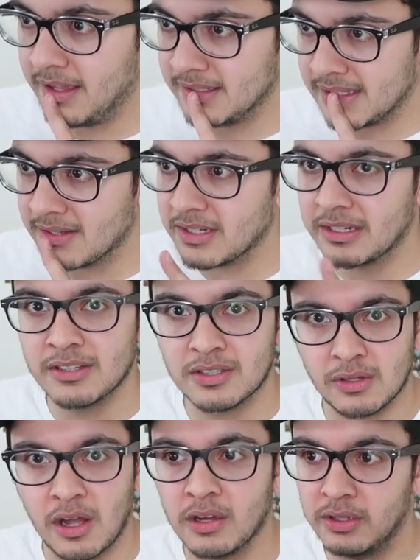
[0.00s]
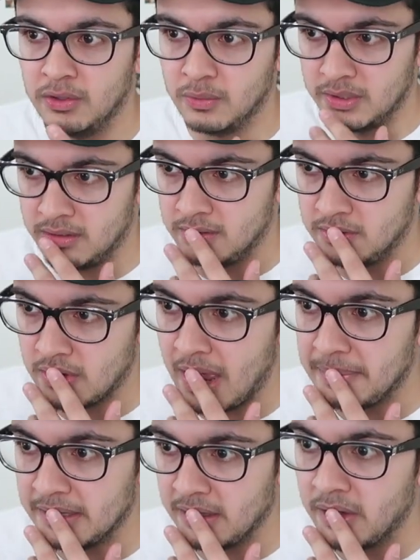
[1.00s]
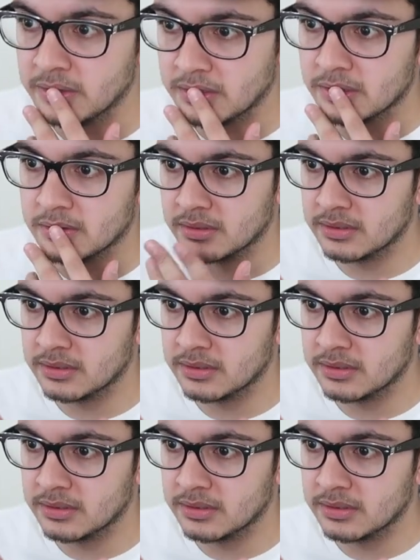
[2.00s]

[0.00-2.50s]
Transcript: It sounds like a song you would drop it low to.